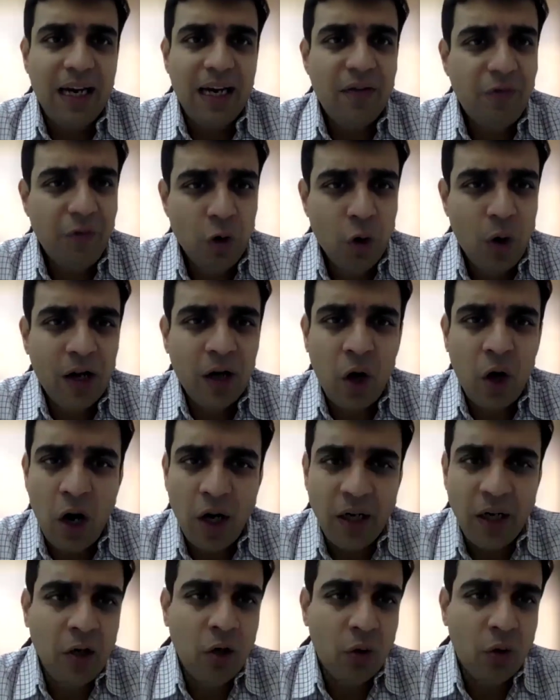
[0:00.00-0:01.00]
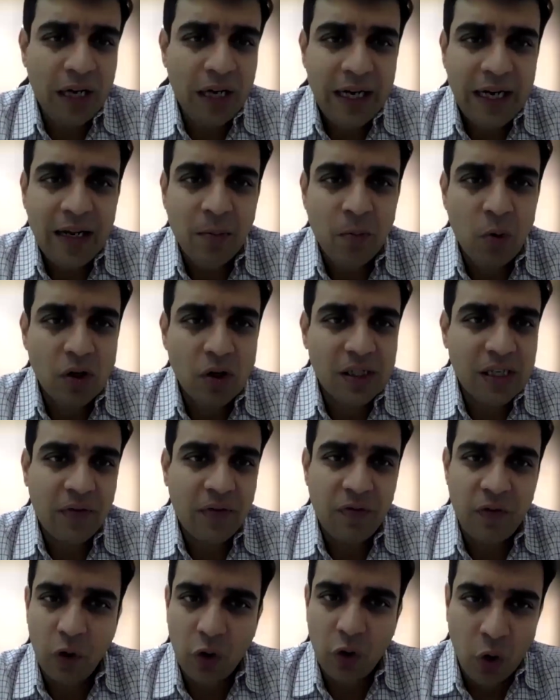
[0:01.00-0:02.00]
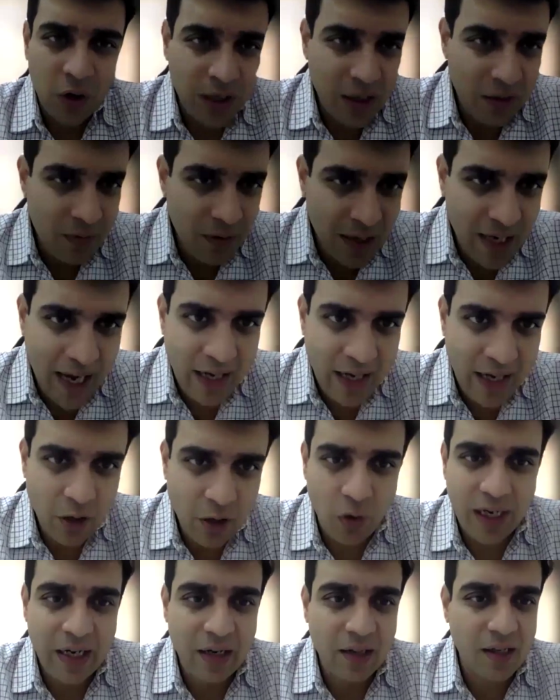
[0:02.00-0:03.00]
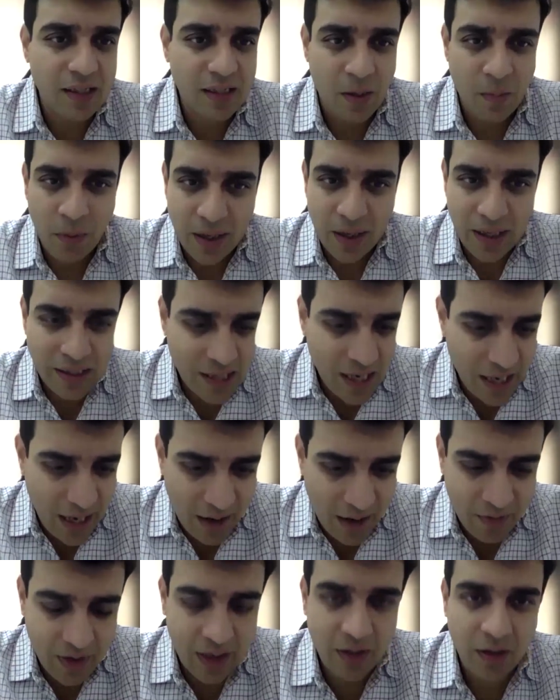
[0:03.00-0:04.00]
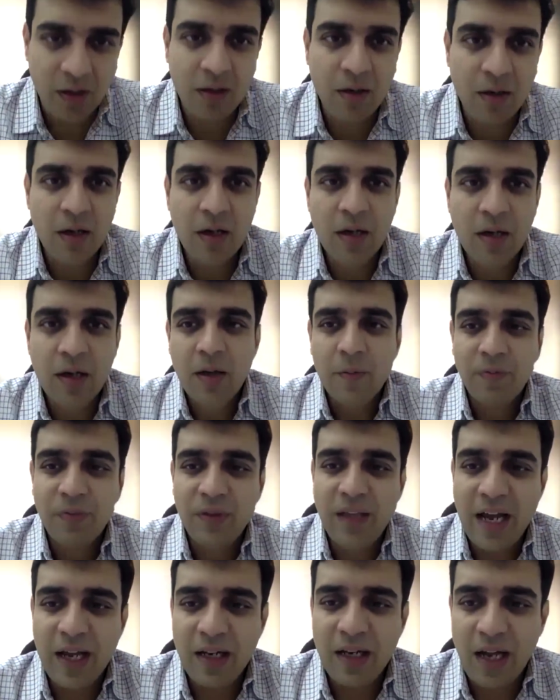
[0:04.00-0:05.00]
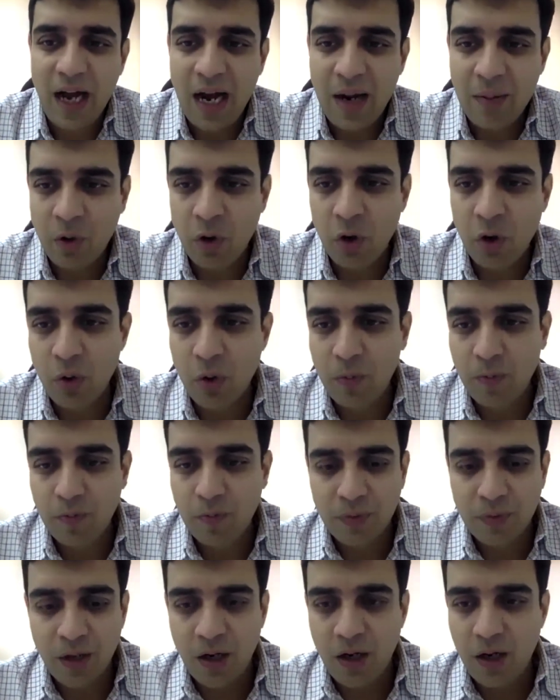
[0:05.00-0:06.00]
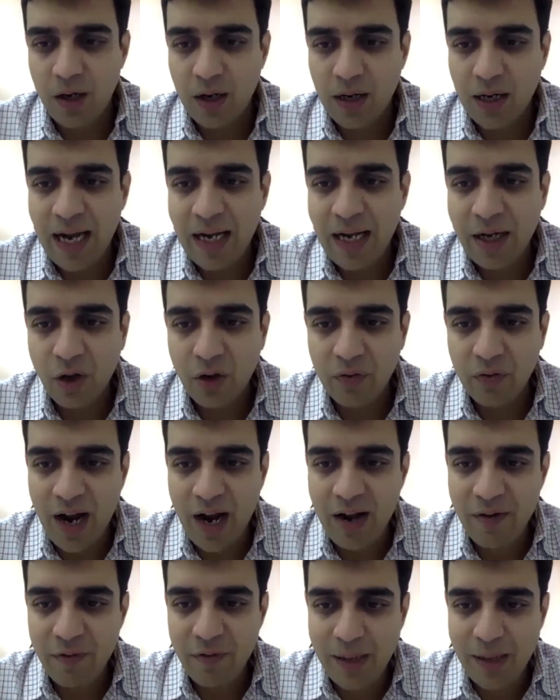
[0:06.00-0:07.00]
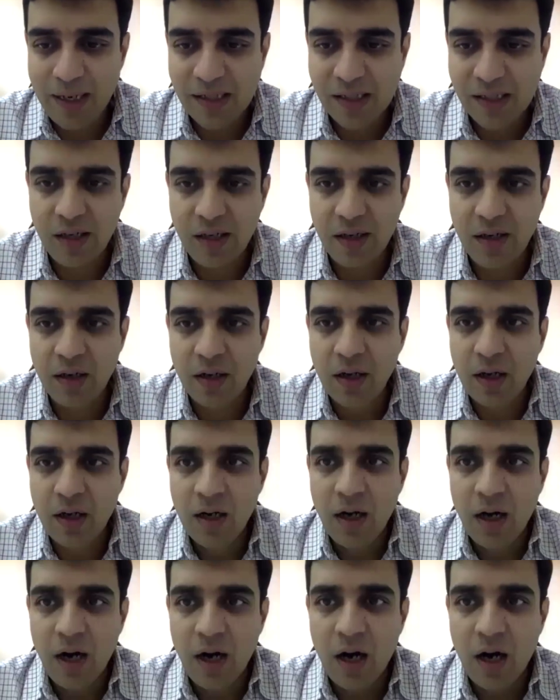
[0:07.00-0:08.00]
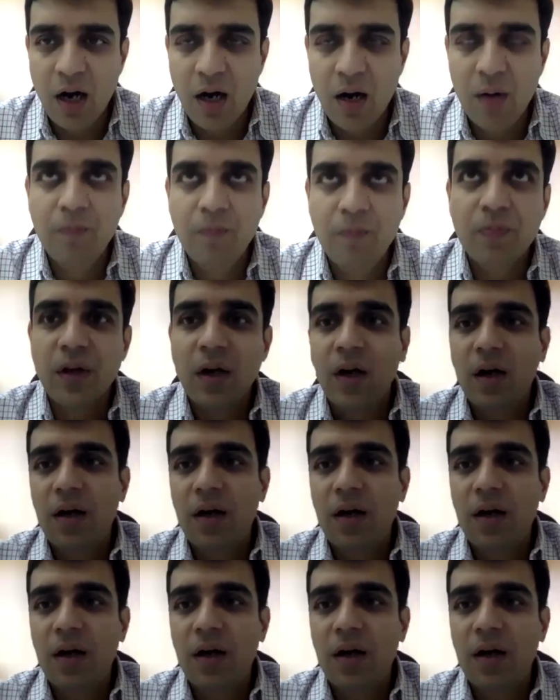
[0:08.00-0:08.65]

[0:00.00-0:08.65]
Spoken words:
If you are not into reading books, if you don't even like to read the summaries that I've written, then I'm going to I have pasted uh,